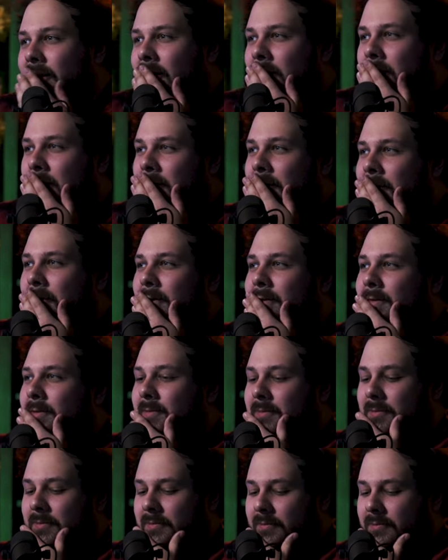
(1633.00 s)

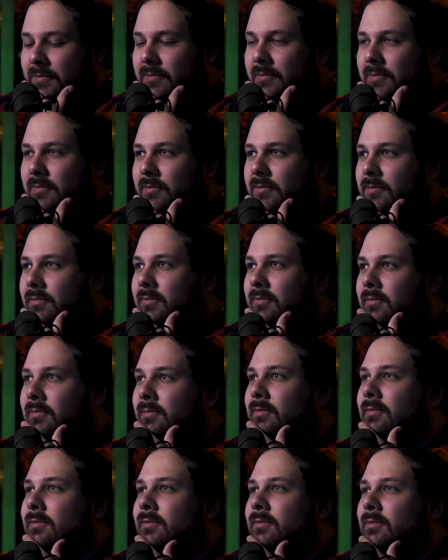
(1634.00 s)

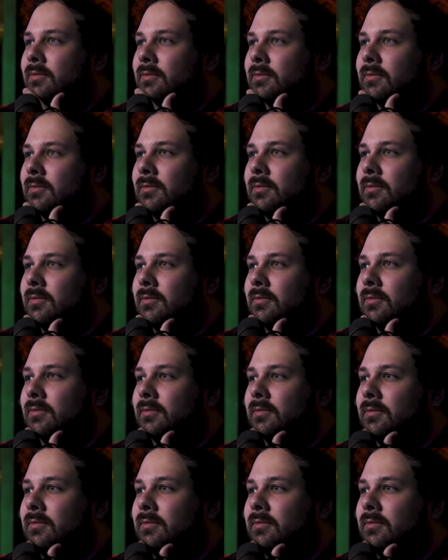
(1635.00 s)
No words are spoken by the person on screen.